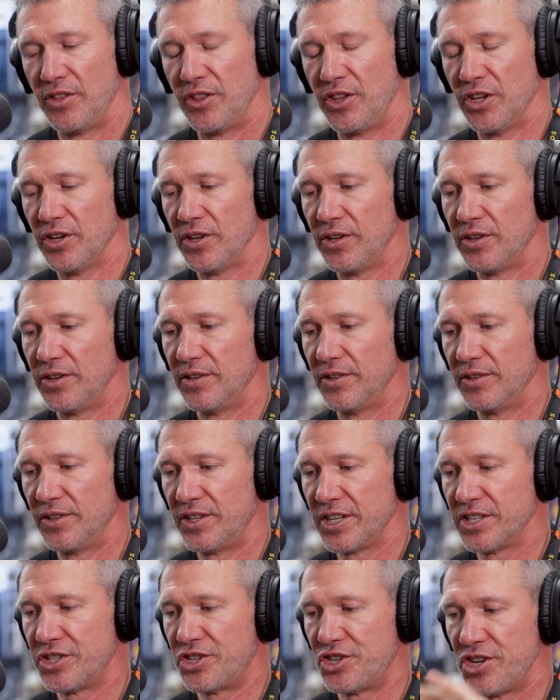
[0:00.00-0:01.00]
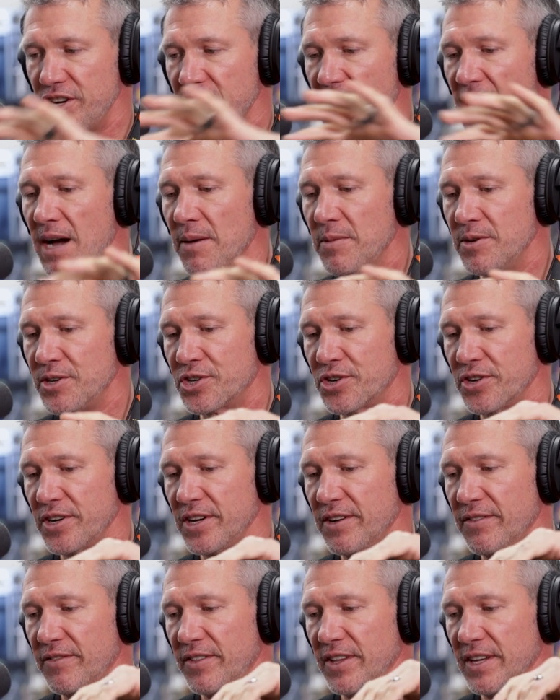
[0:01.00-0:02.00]
The the
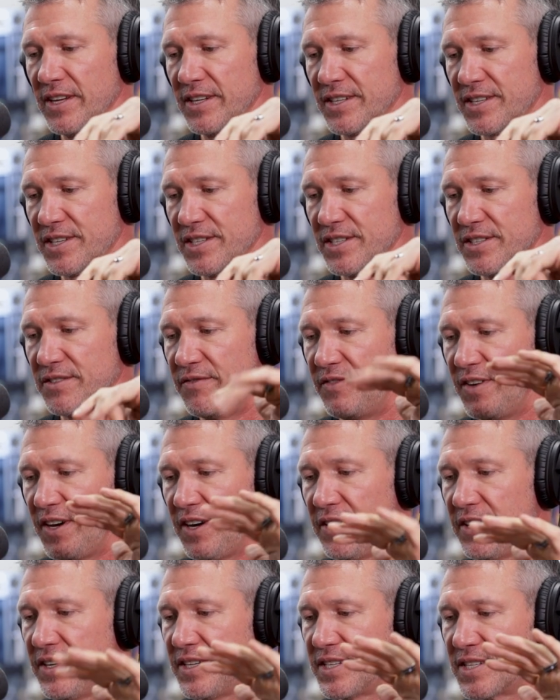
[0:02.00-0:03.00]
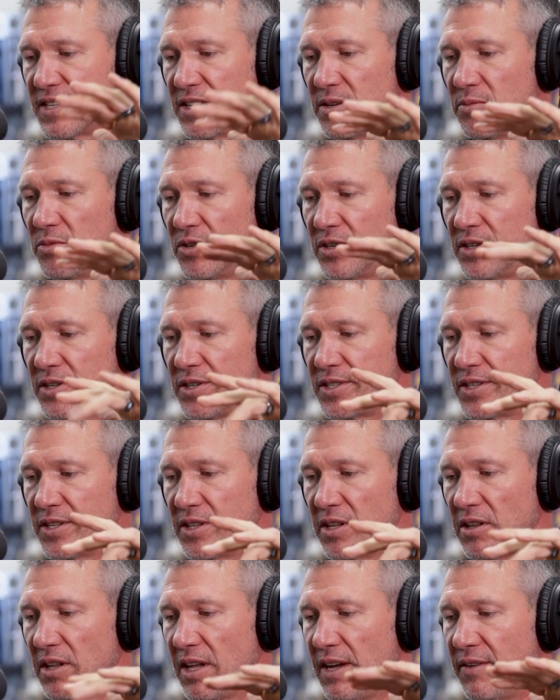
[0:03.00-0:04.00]
geometry of this is very similar to
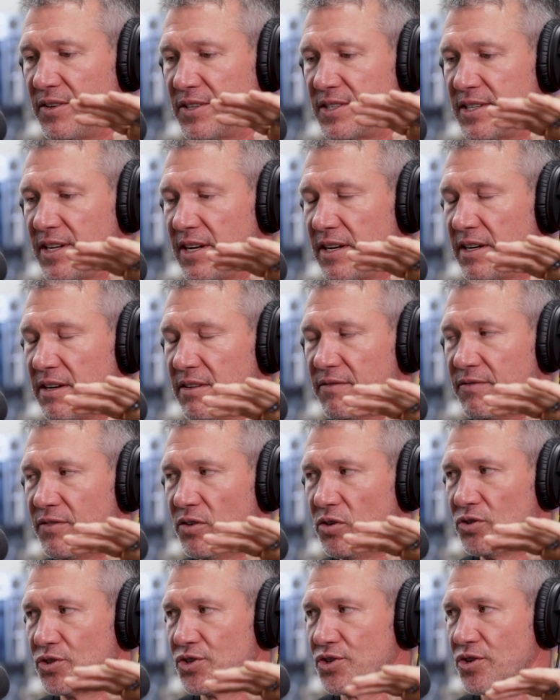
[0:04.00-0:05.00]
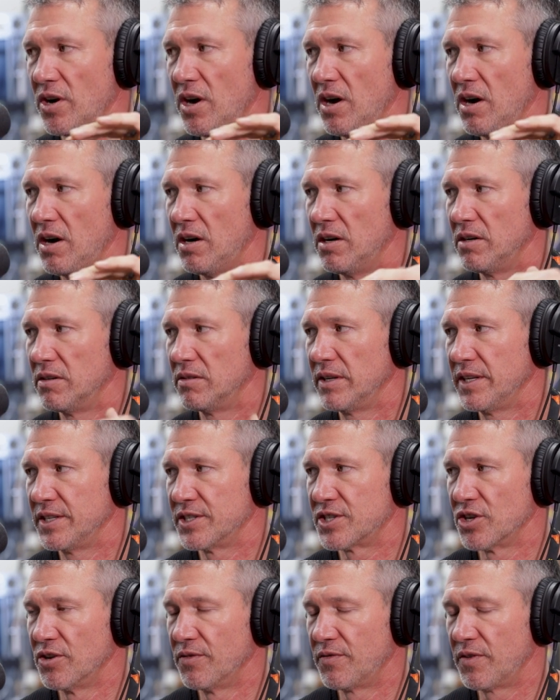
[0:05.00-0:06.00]
the Levitate at full draw,
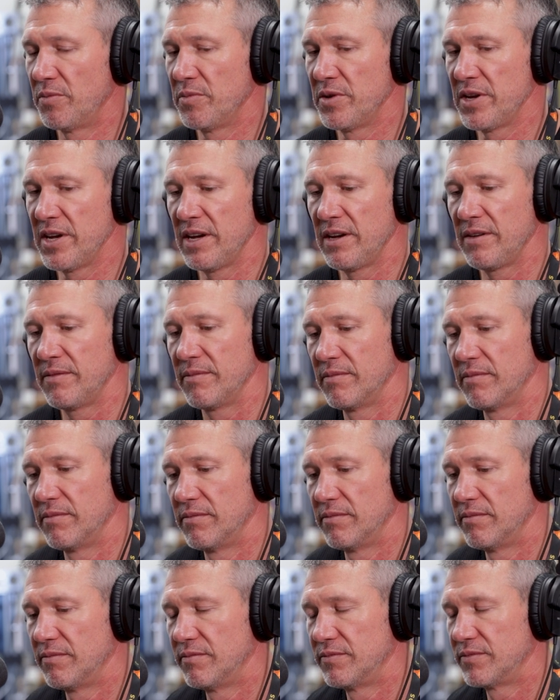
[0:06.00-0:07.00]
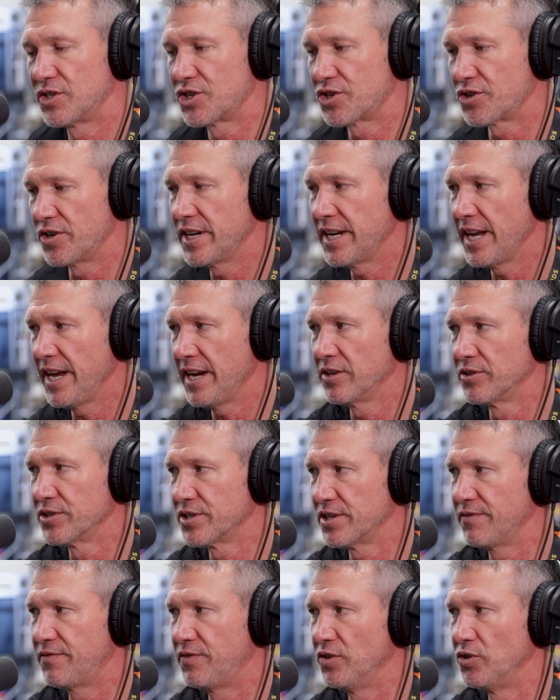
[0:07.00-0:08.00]
and so for me, string
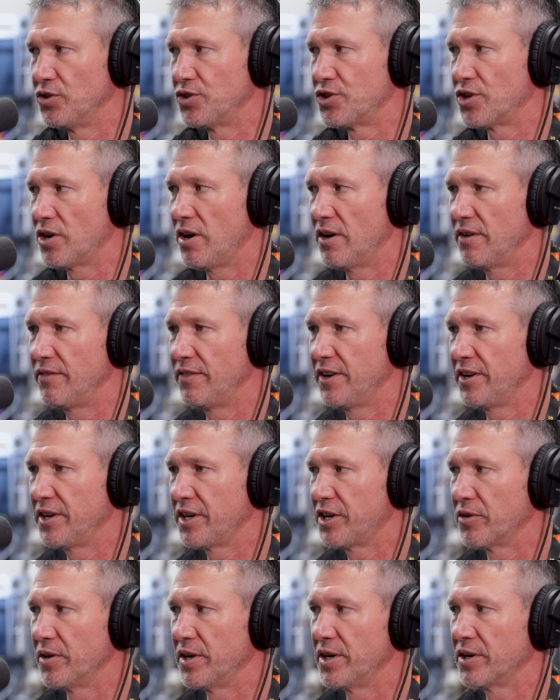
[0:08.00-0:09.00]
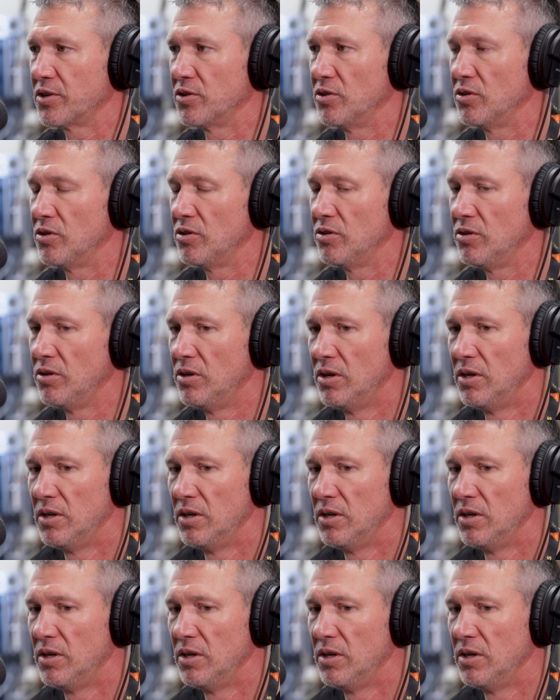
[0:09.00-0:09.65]
angles at full draw are very critical,